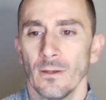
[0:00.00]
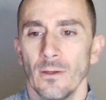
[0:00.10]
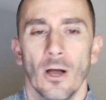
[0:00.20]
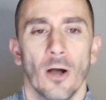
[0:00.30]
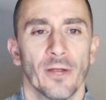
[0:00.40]

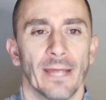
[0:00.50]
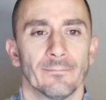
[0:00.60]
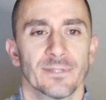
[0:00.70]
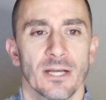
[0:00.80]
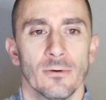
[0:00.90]
Okay,
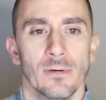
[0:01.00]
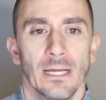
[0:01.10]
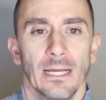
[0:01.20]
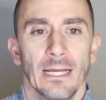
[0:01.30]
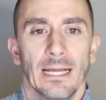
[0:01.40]
so
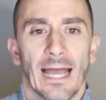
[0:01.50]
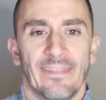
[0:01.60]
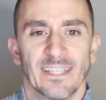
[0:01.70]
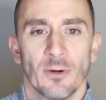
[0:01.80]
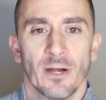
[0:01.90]
at
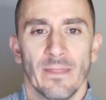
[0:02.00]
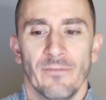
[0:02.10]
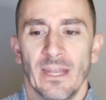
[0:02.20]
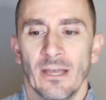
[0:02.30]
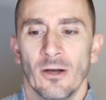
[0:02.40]
this point in the
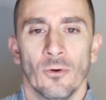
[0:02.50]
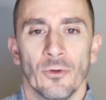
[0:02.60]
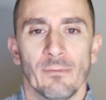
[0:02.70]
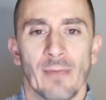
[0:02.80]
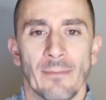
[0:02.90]
video,
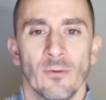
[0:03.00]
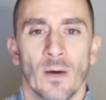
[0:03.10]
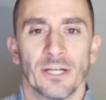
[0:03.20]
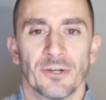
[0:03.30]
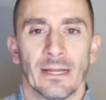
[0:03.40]
you may be
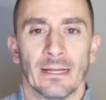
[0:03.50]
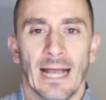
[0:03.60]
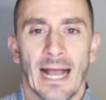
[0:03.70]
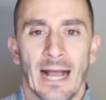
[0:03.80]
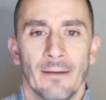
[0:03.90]
wondering,
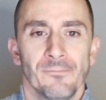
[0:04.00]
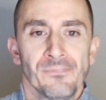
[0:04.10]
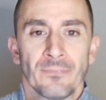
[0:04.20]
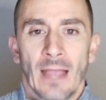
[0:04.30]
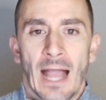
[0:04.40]

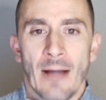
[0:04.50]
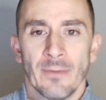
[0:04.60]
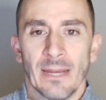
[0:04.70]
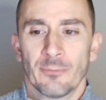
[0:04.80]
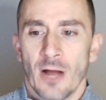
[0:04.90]
how
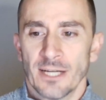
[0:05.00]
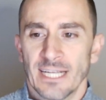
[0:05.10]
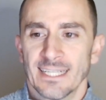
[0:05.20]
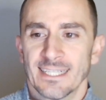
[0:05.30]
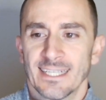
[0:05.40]
many
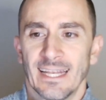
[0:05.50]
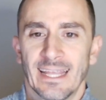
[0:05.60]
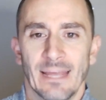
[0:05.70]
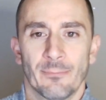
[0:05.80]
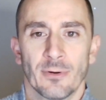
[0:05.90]
projects can
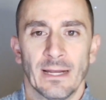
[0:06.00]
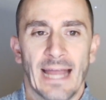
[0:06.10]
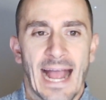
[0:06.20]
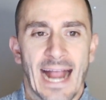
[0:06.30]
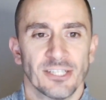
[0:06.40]
KitPrint
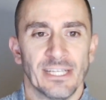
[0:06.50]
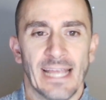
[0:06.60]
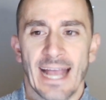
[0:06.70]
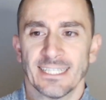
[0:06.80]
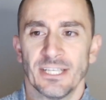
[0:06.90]
actually
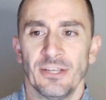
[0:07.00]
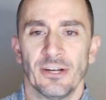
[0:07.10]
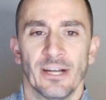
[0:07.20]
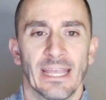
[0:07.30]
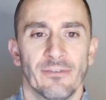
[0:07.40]
execute in
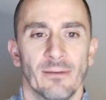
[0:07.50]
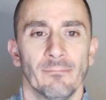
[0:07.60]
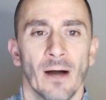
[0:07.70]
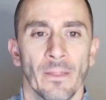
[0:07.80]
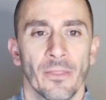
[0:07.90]
a given
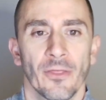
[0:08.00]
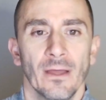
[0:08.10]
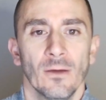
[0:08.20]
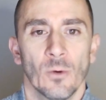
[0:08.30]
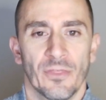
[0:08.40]
month
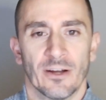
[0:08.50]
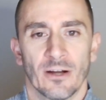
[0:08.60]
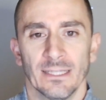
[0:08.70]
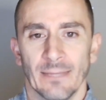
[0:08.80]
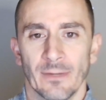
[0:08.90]
with their
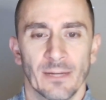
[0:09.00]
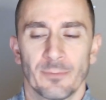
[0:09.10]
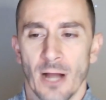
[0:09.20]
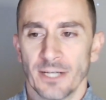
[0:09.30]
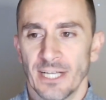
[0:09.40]
unlimited
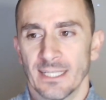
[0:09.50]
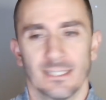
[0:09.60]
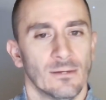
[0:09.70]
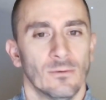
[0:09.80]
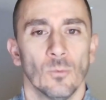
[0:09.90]
projects,
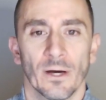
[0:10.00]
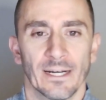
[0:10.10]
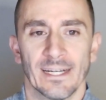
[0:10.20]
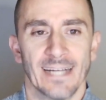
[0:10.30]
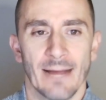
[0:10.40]
one at
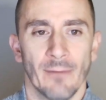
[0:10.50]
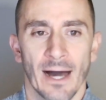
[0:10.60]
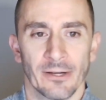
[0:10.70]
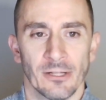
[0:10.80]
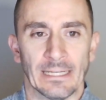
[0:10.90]
a time
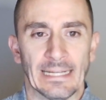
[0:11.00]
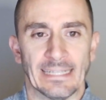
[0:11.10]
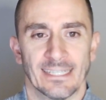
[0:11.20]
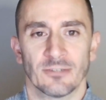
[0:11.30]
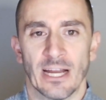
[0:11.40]
model? And
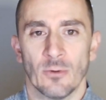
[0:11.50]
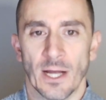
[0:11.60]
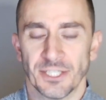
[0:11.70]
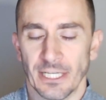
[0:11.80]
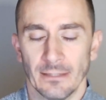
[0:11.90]
it's a great
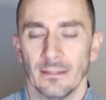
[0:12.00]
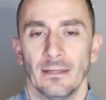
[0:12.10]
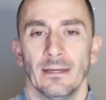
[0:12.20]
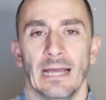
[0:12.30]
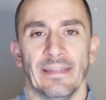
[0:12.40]
question.
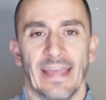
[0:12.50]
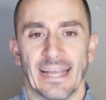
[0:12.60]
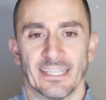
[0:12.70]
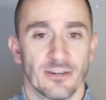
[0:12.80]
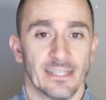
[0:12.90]
And the
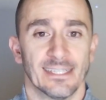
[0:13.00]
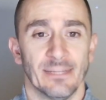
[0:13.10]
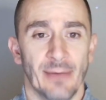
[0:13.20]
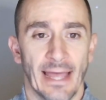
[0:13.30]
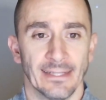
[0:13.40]
answer is it
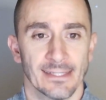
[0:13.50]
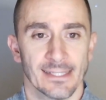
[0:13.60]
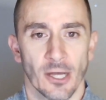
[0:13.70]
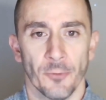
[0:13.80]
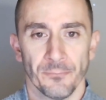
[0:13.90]
depends. So